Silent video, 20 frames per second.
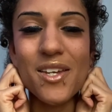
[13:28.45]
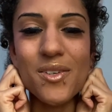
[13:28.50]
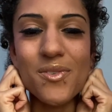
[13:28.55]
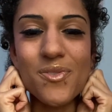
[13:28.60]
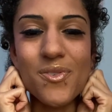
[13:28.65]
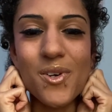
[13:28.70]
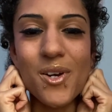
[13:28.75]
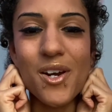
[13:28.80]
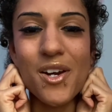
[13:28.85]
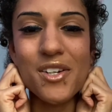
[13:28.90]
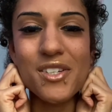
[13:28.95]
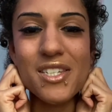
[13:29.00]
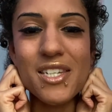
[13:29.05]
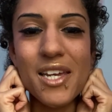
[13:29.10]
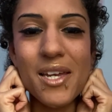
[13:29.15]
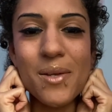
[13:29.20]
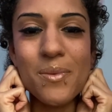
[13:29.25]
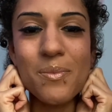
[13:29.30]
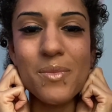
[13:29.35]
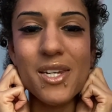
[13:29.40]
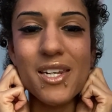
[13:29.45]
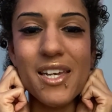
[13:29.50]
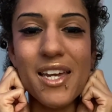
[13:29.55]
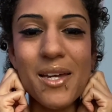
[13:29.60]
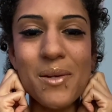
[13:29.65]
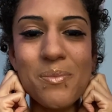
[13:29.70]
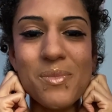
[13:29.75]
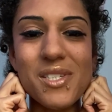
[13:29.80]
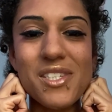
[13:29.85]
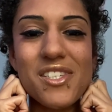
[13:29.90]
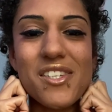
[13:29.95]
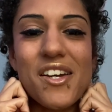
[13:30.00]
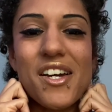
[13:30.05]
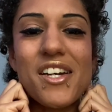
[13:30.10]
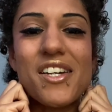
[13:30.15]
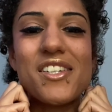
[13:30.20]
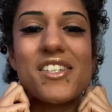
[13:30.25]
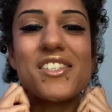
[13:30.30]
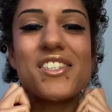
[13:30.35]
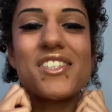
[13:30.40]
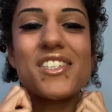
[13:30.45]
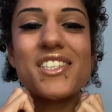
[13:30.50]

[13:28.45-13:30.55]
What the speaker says: for our 10-minute head massage.